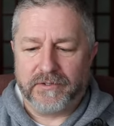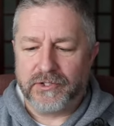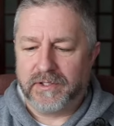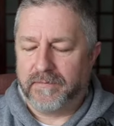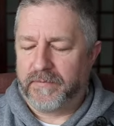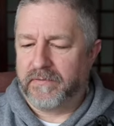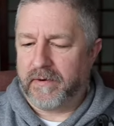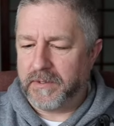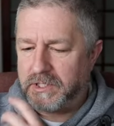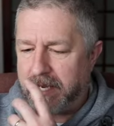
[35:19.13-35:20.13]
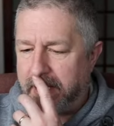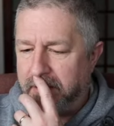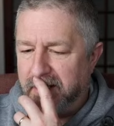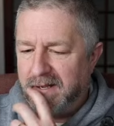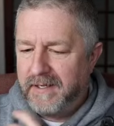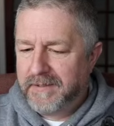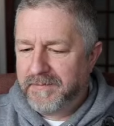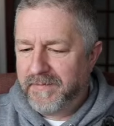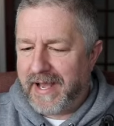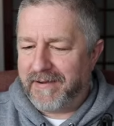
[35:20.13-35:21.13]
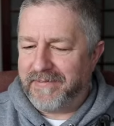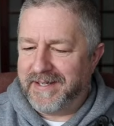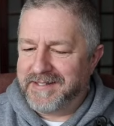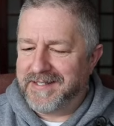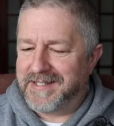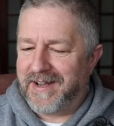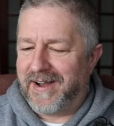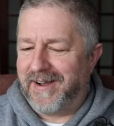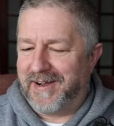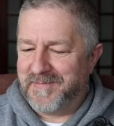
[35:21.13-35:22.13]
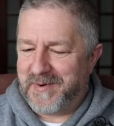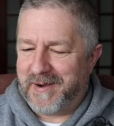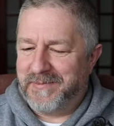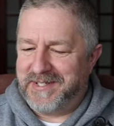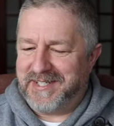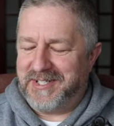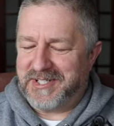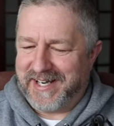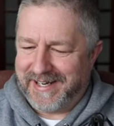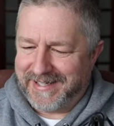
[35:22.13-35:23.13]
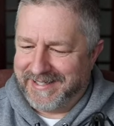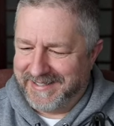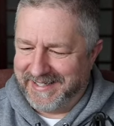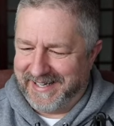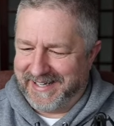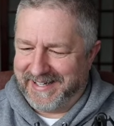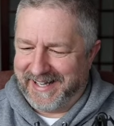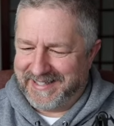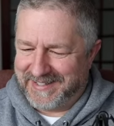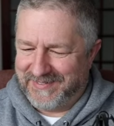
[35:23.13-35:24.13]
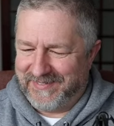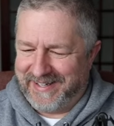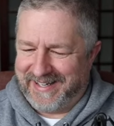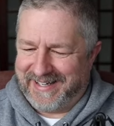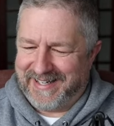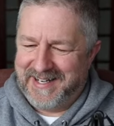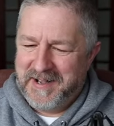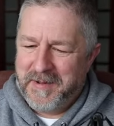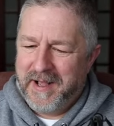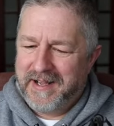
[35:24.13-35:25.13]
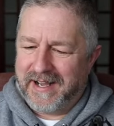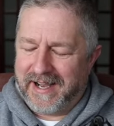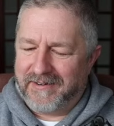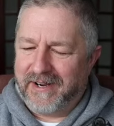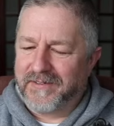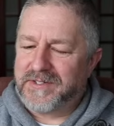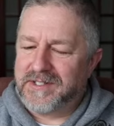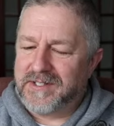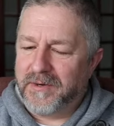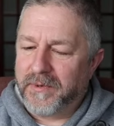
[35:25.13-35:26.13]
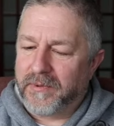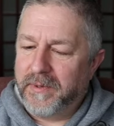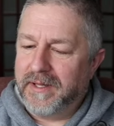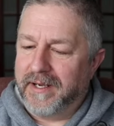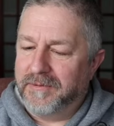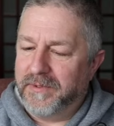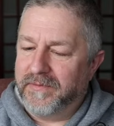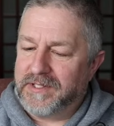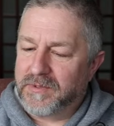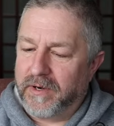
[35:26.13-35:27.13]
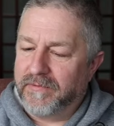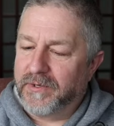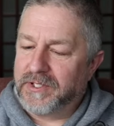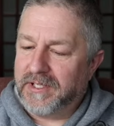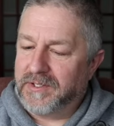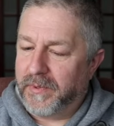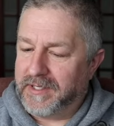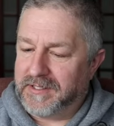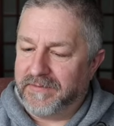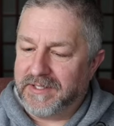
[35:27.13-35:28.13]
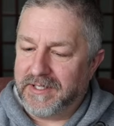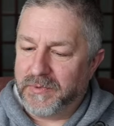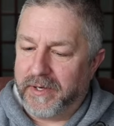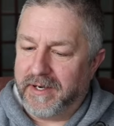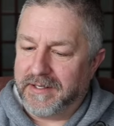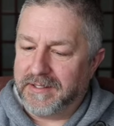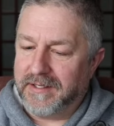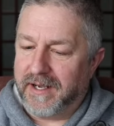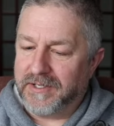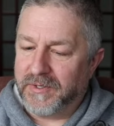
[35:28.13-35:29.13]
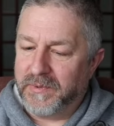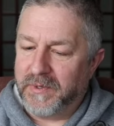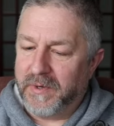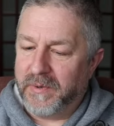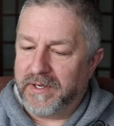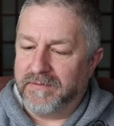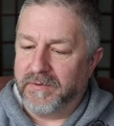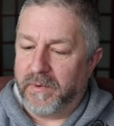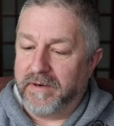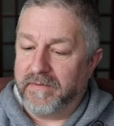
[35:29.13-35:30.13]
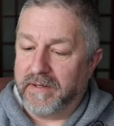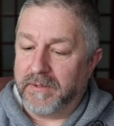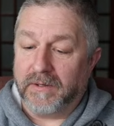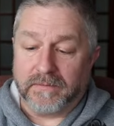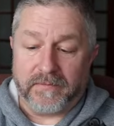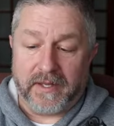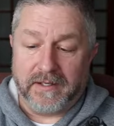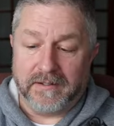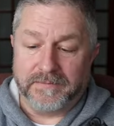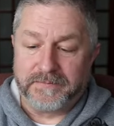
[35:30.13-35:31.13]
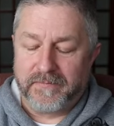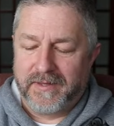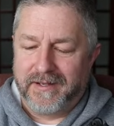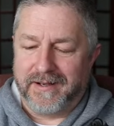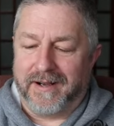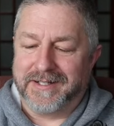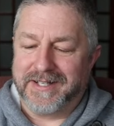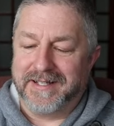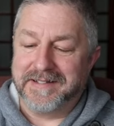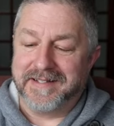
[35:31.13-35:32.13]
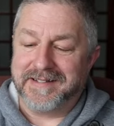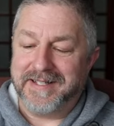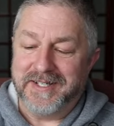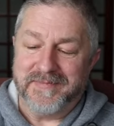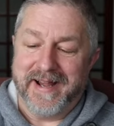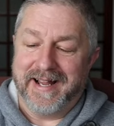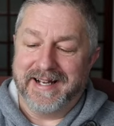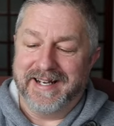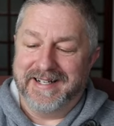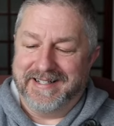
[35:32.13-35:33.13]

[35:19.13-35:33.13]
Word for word: for sure. From the chat, Hafia says, haha, Bob the Teach King. Yeah, that's me. Uh, Ralph says, there were three Lego movies, twenty fourteen, twenty seventeen, twenty nineteen. I don't know even one of them. Oh, thank you. Kaka Chen says, Teach Man.